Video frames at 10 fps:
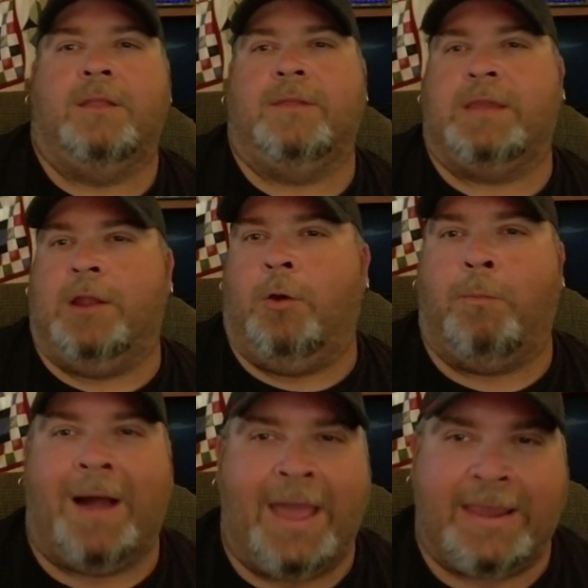you know,
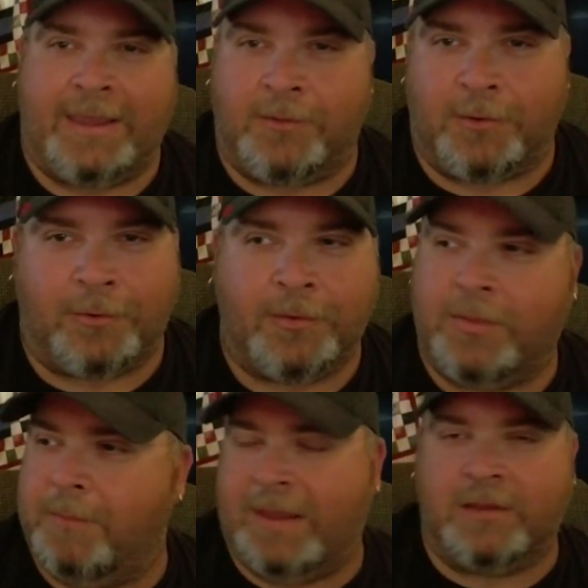buying either
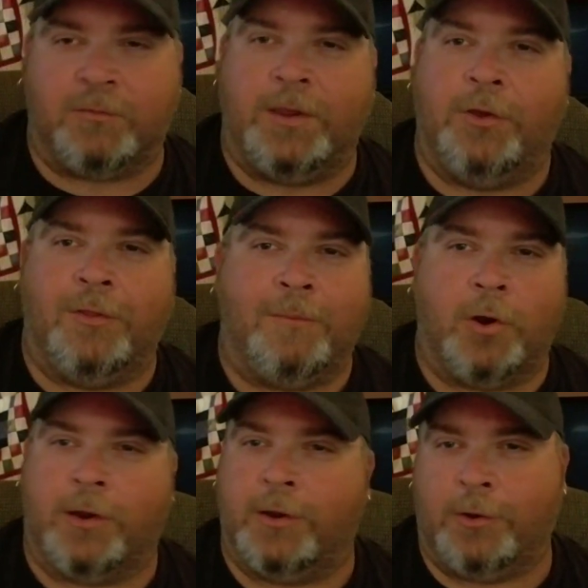the biggest rig on the
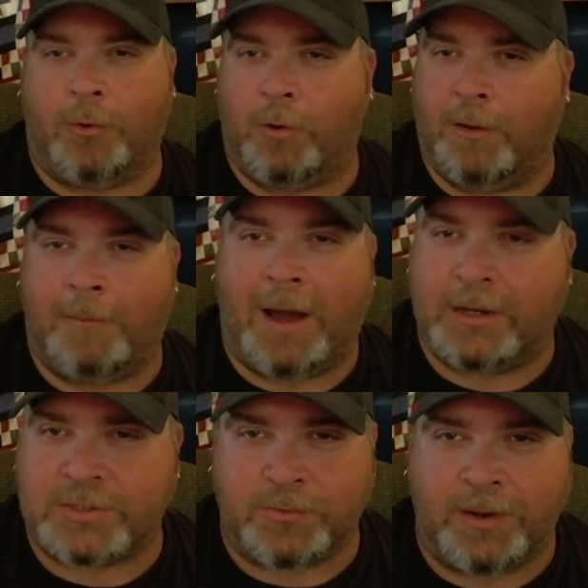market or a
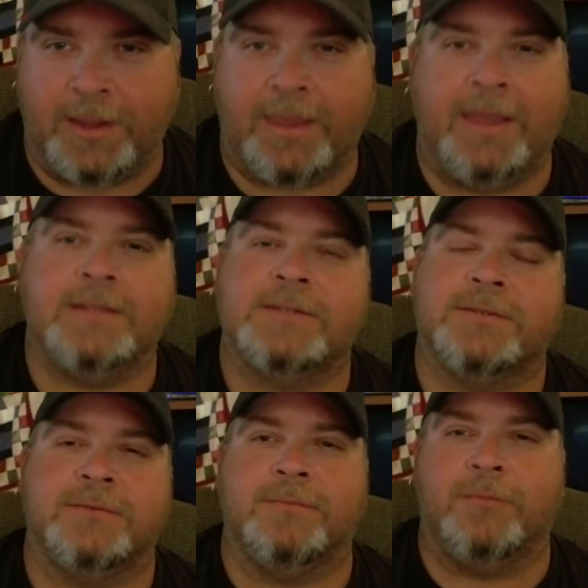modest rig.
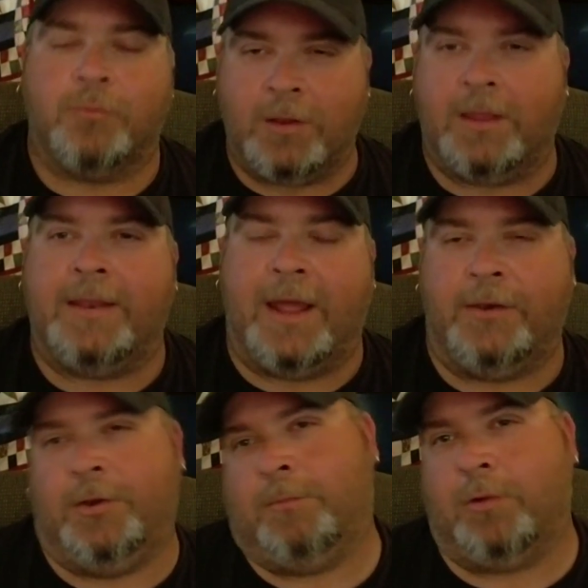It's really down
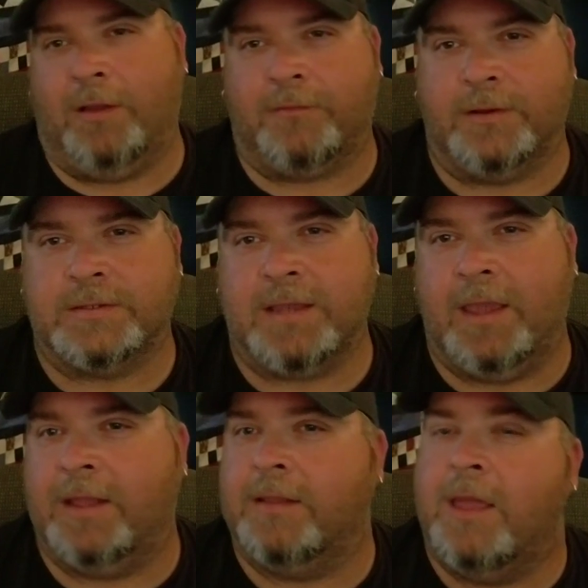to your preference.
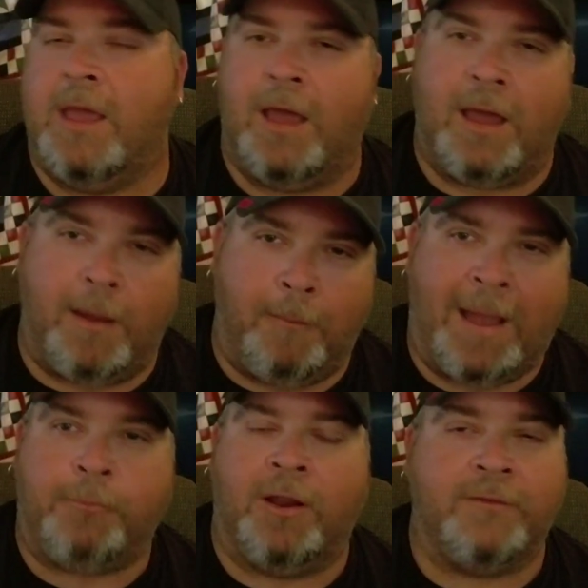And
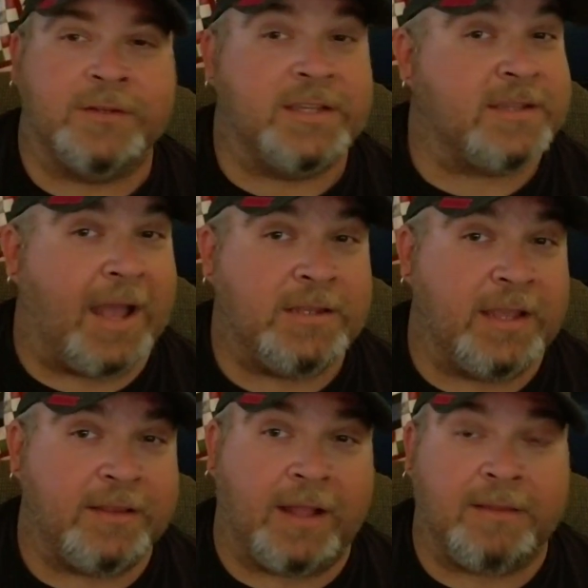my preference is, I
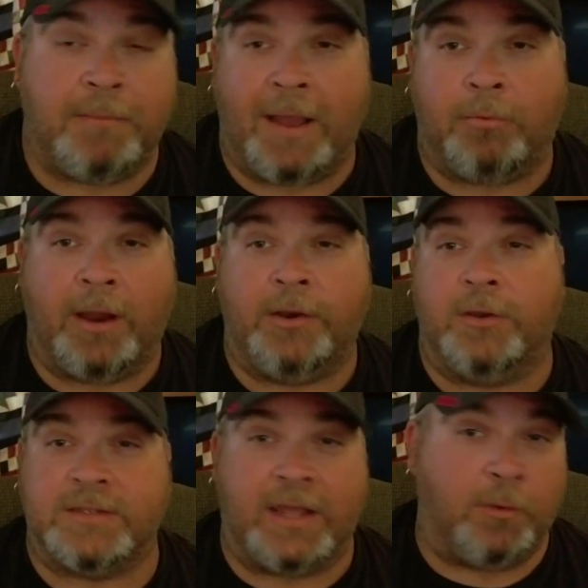tend not to buy brand new
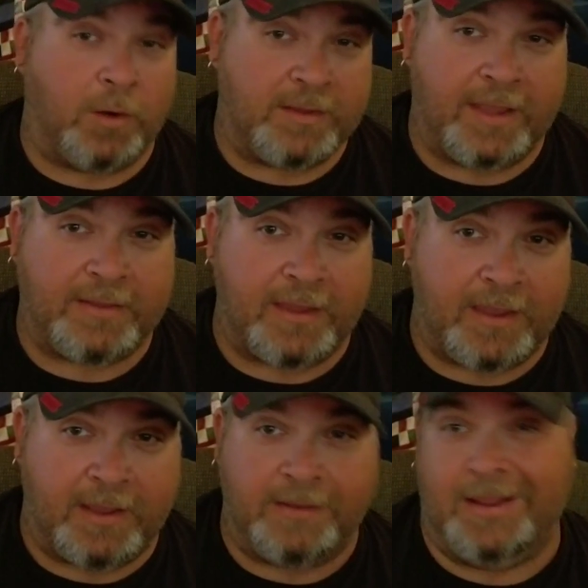because I don't want to take the
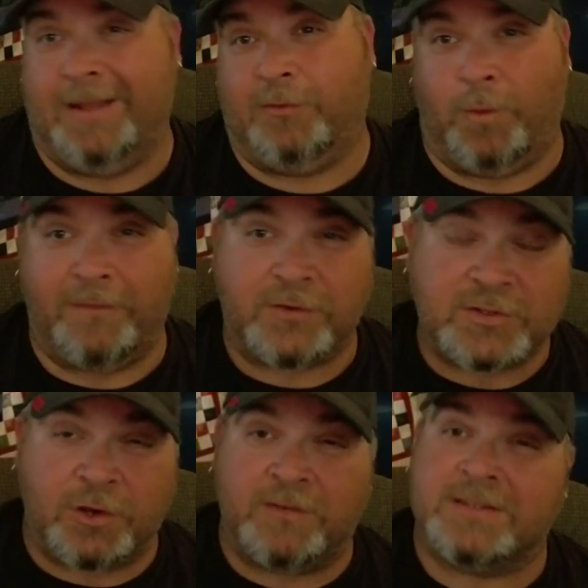hit and have to wait for
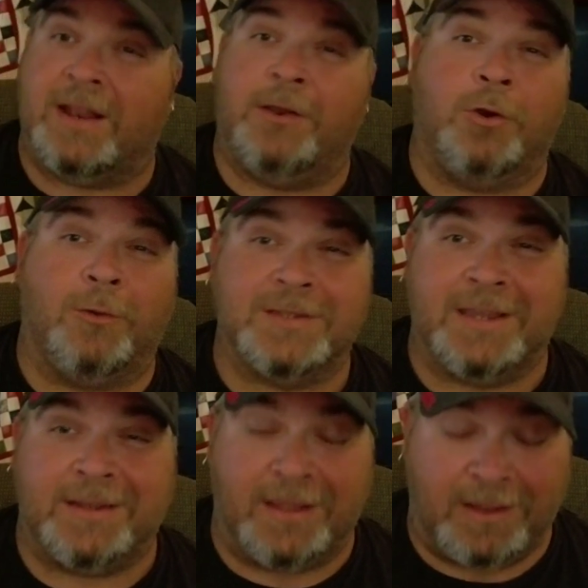service that I don't always
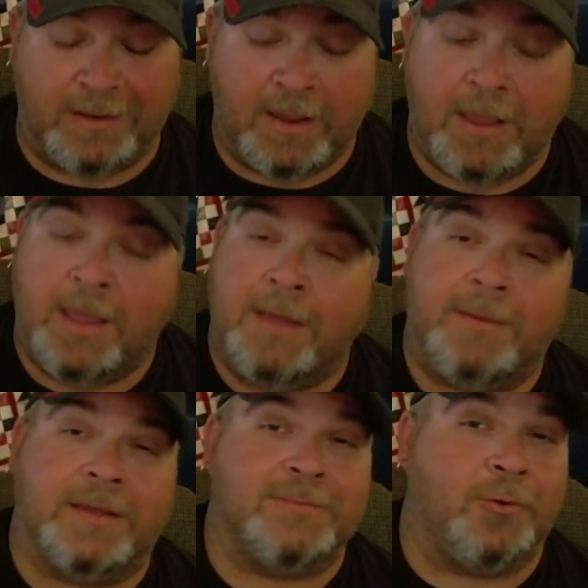get done.
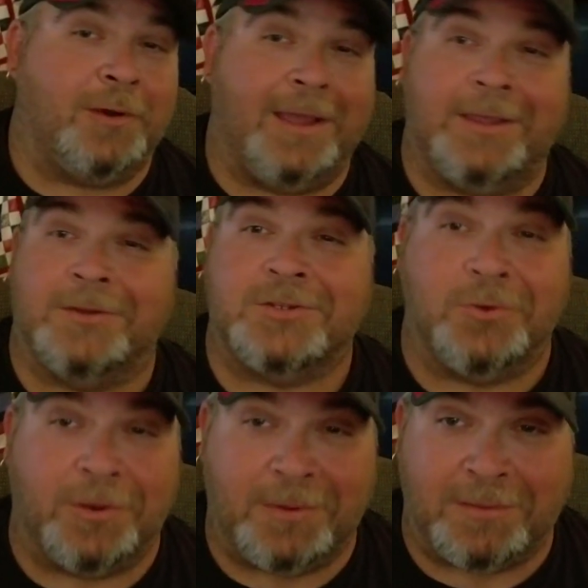Because more than likely, you're
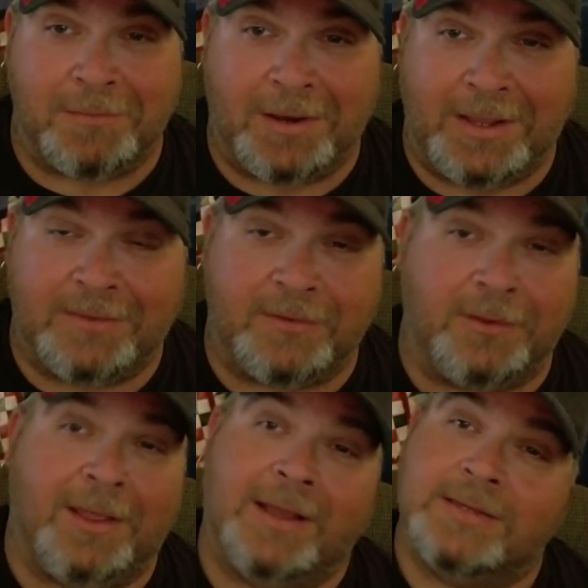still going to put the money into
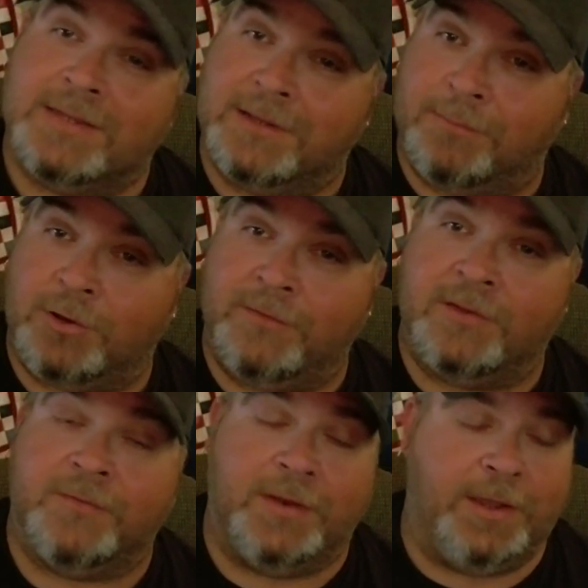it, like I said in the
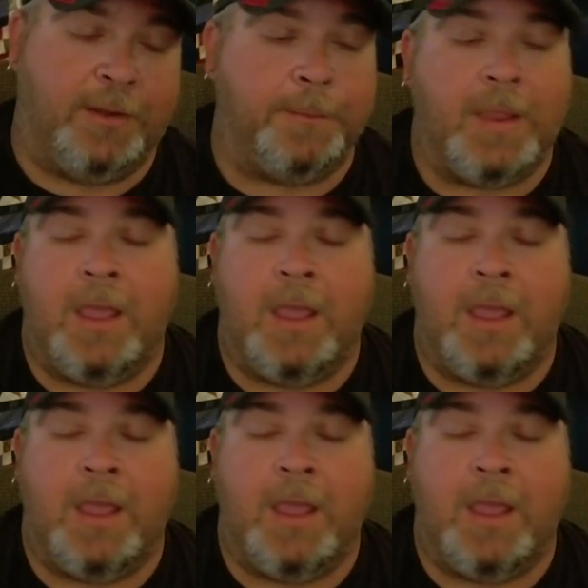previous video.